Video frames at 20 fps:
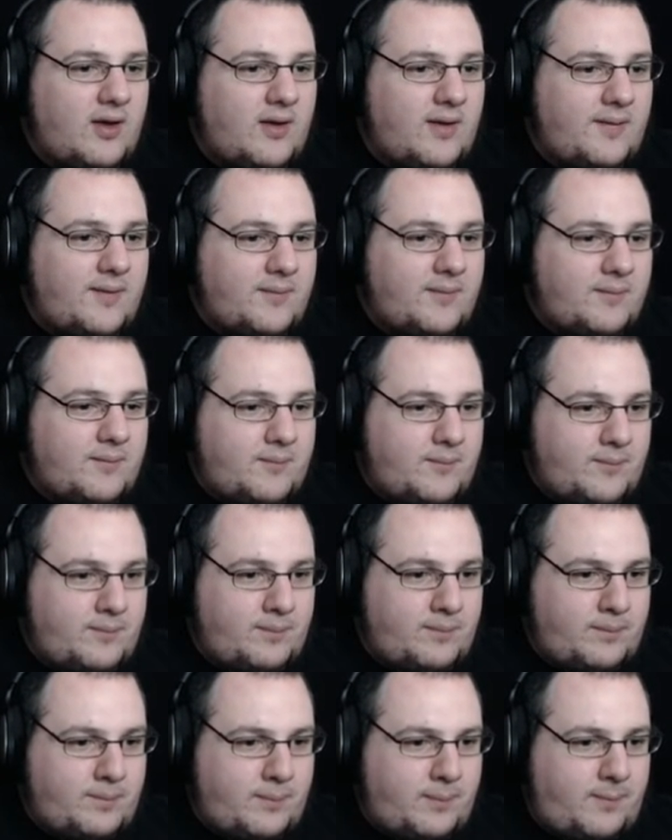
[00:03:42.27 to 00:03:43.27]

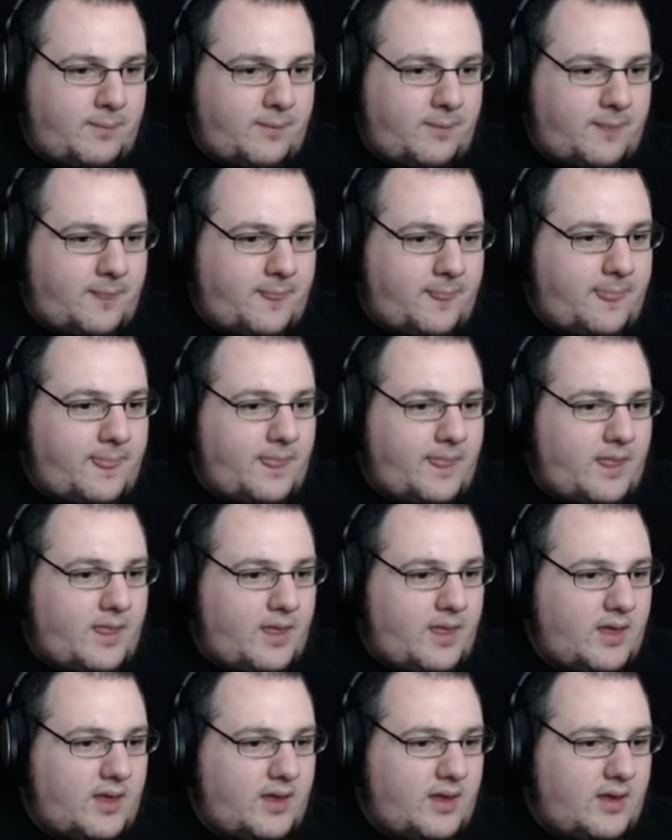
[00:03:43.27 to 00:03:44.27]

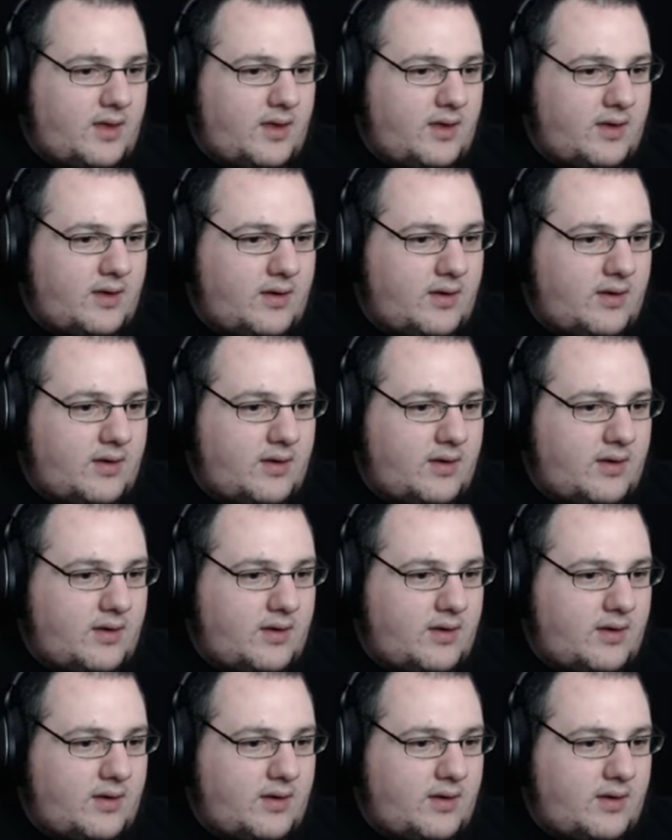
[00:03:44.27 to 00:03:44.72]
(no one is talking)